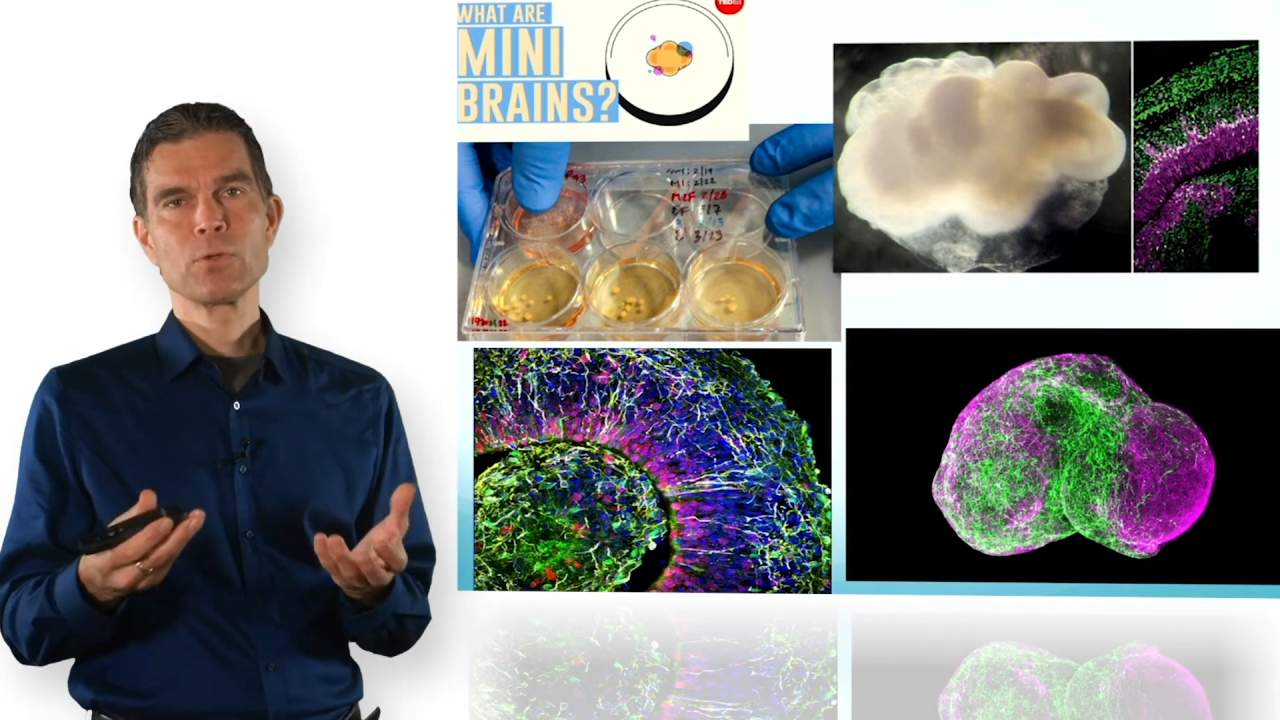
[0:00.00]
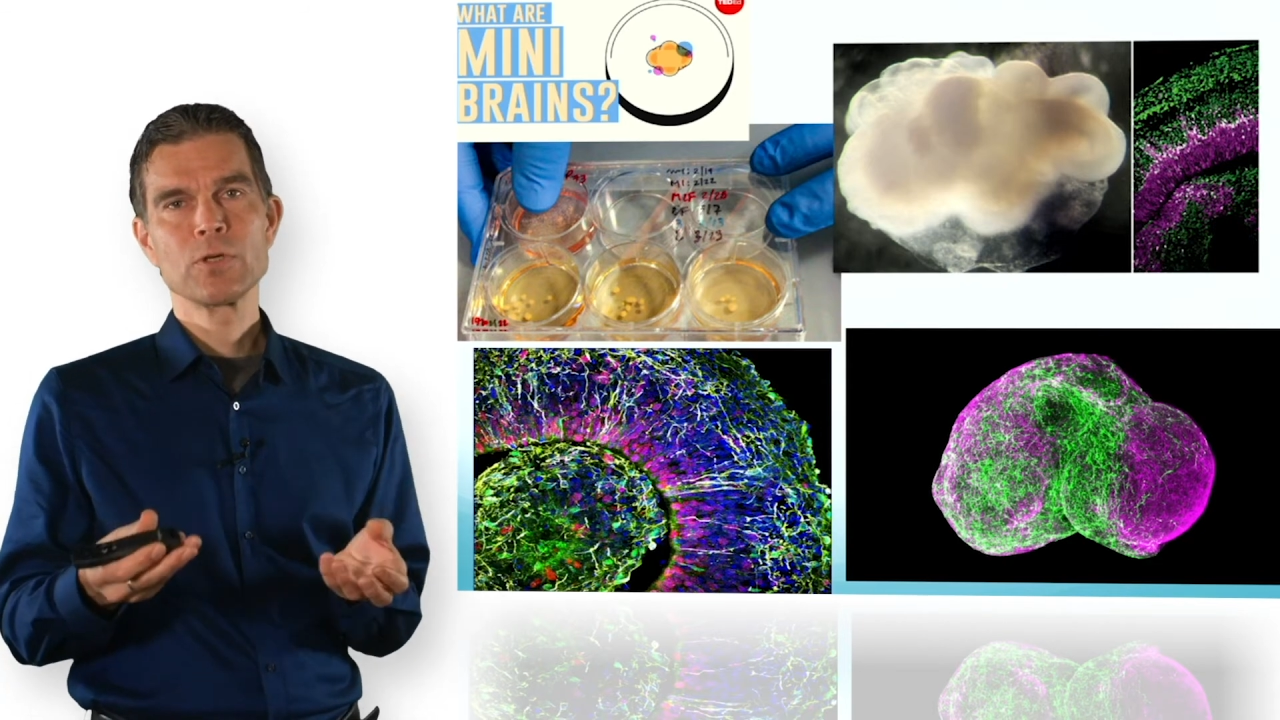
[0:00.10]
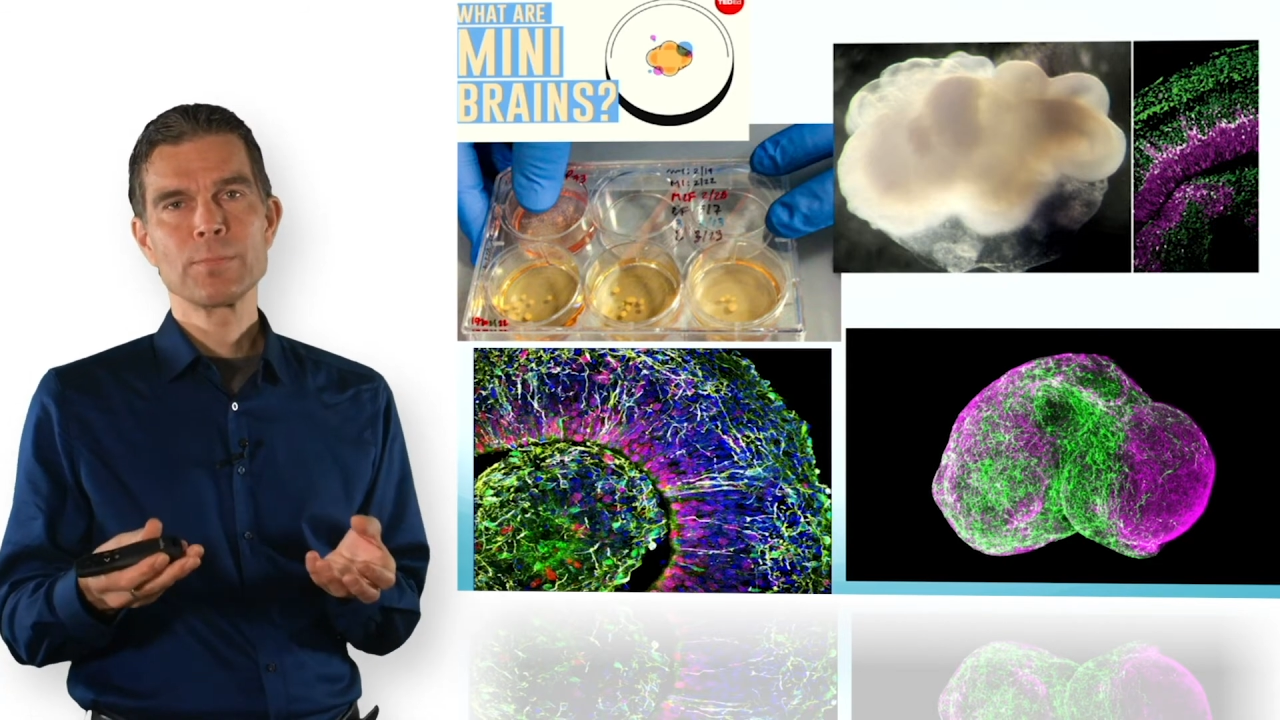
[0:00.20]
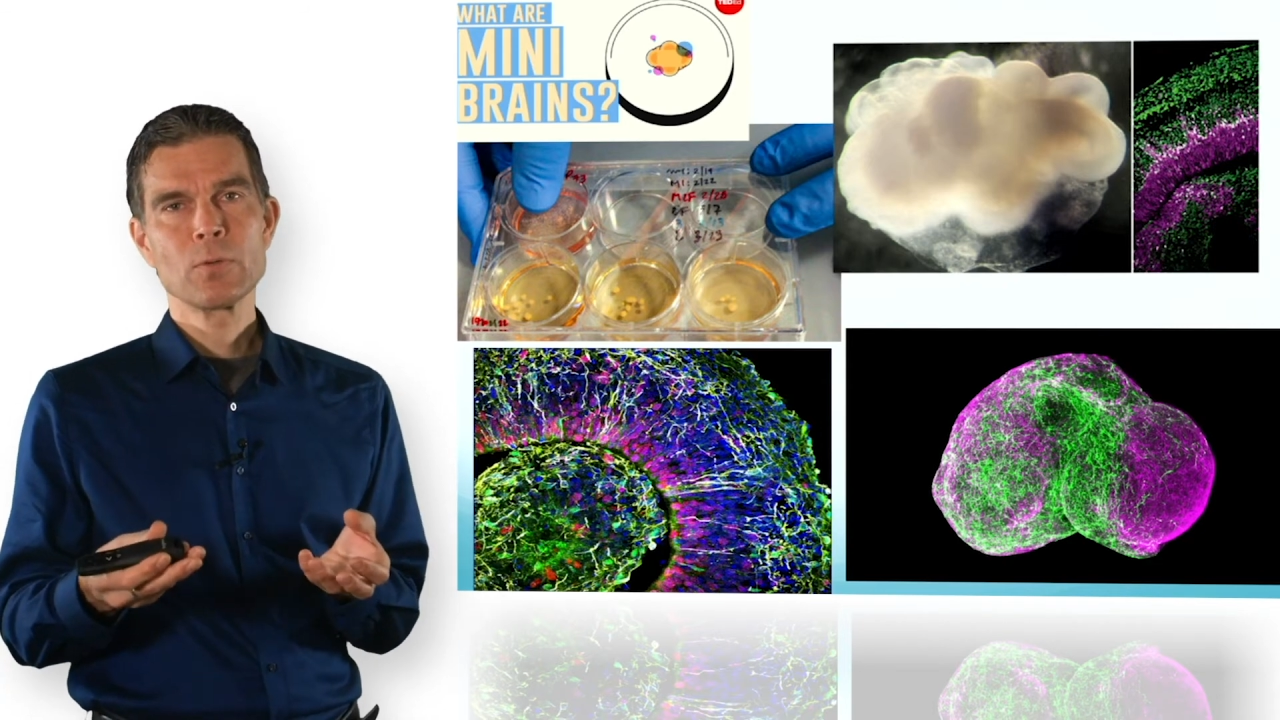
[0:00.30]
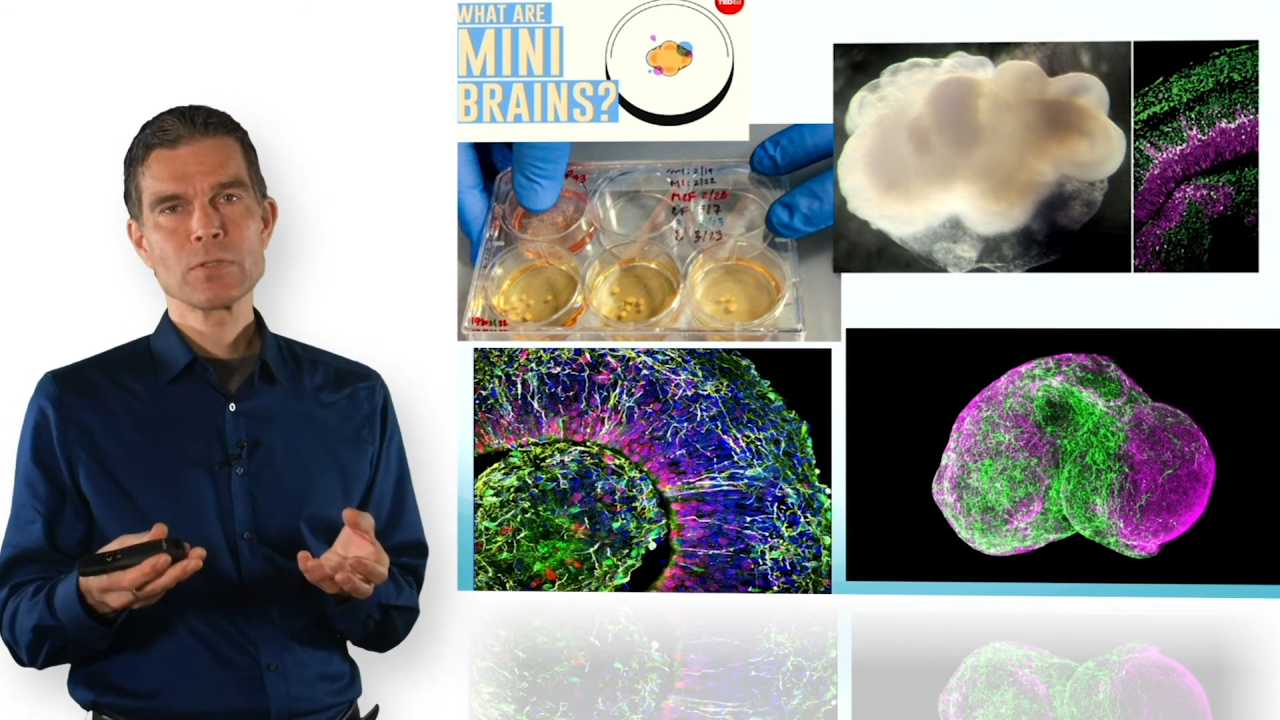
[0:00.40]

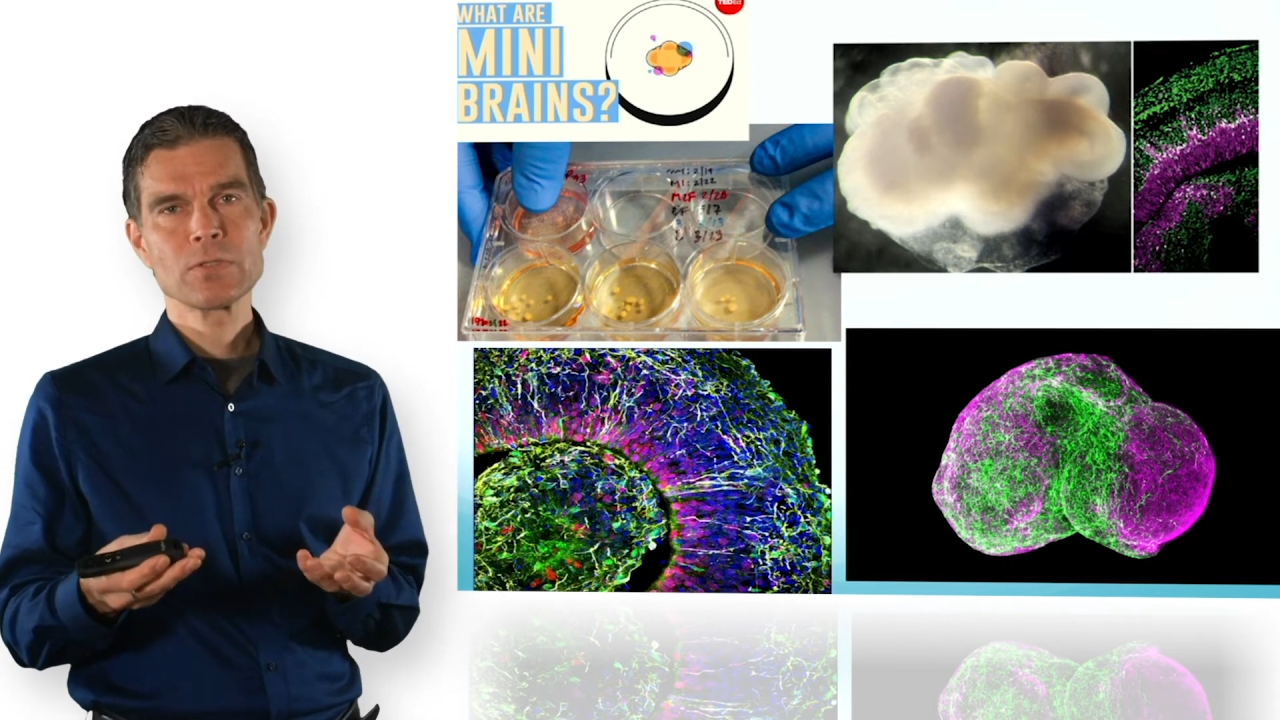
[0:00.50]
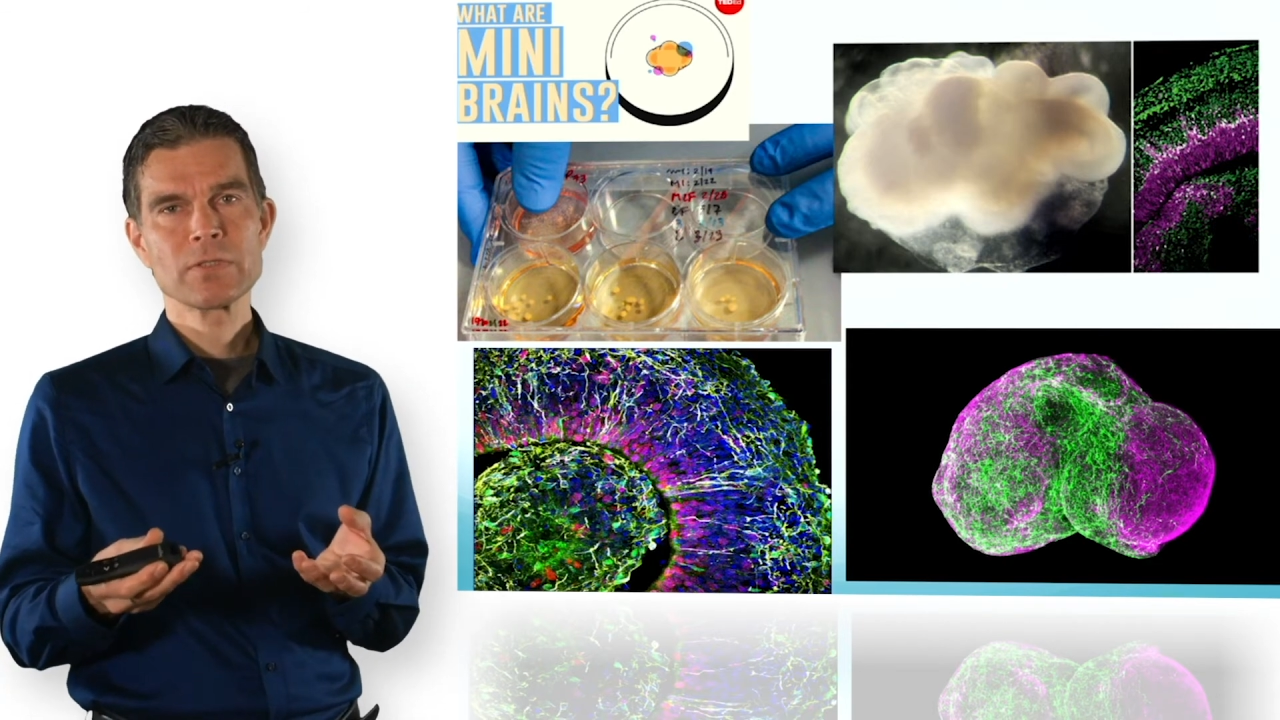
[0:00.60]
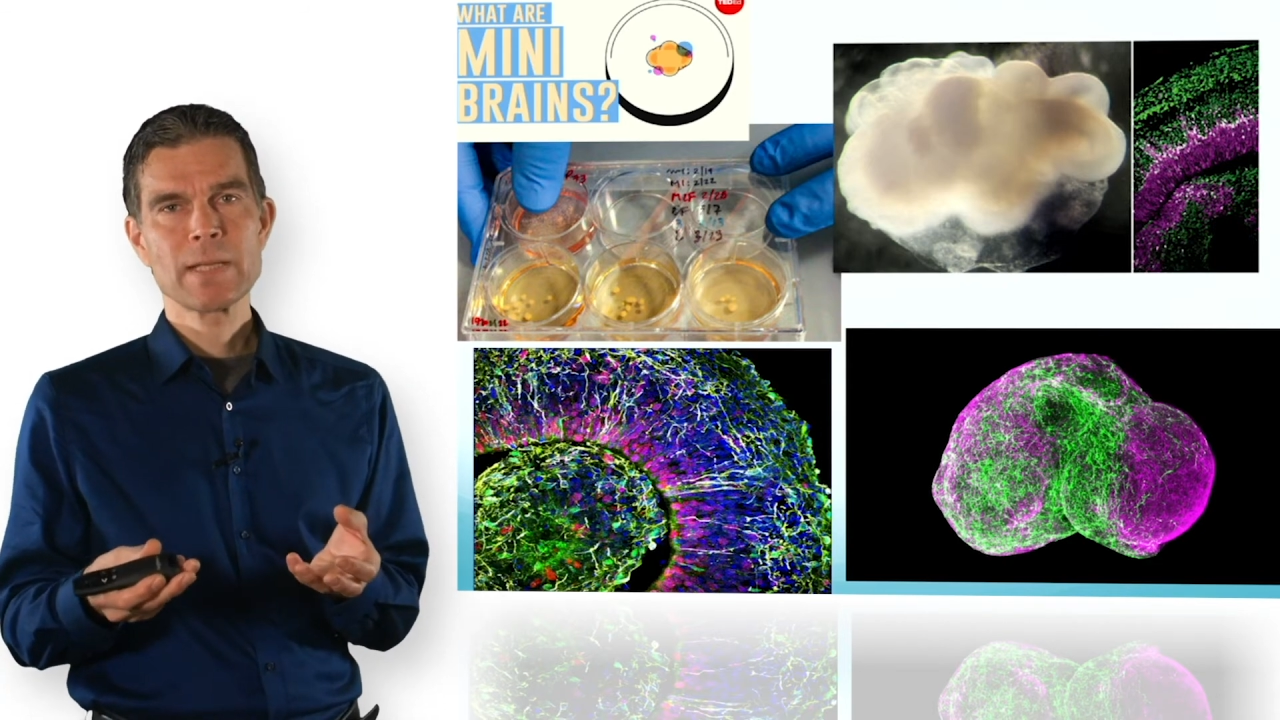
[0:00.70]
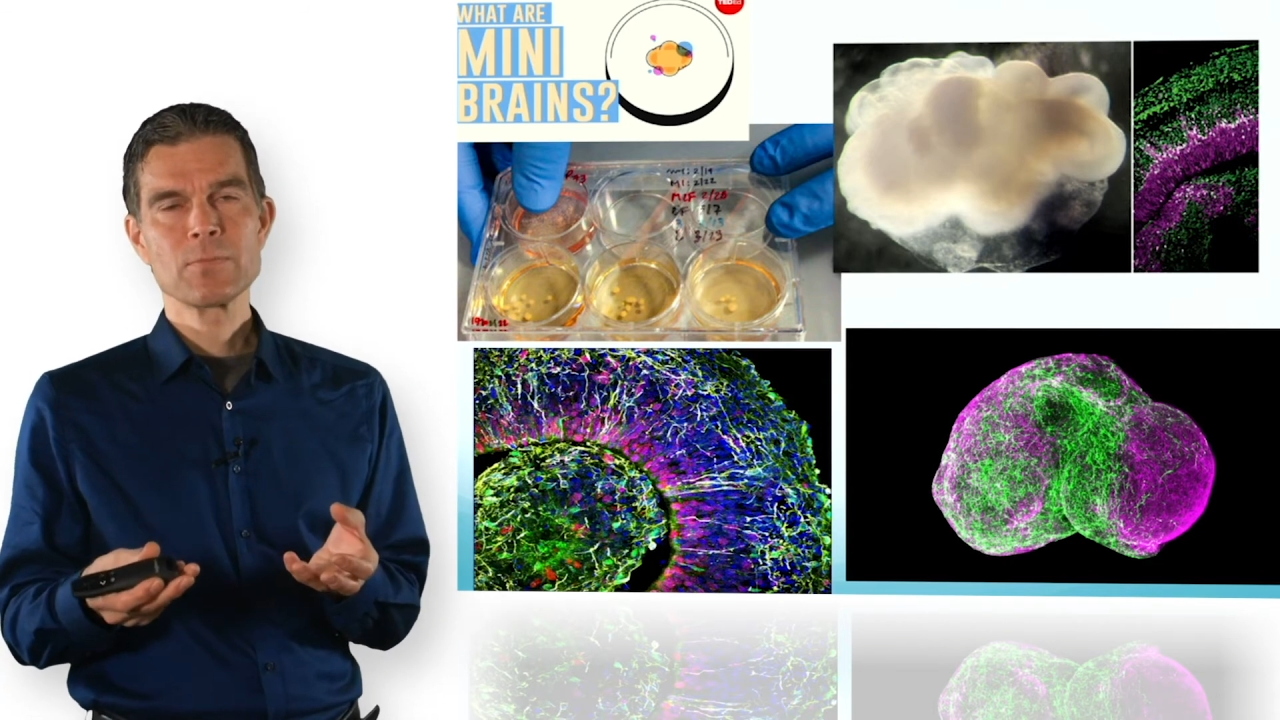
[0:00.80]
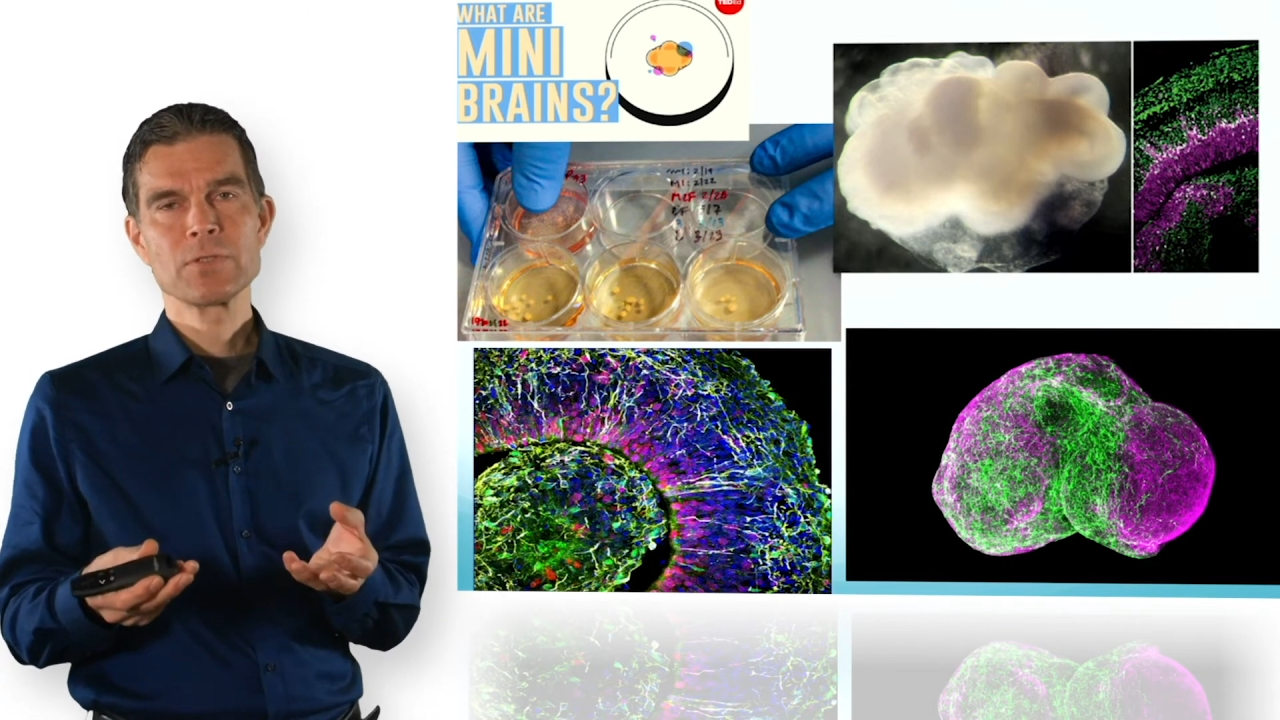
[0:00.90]
pluripotent stem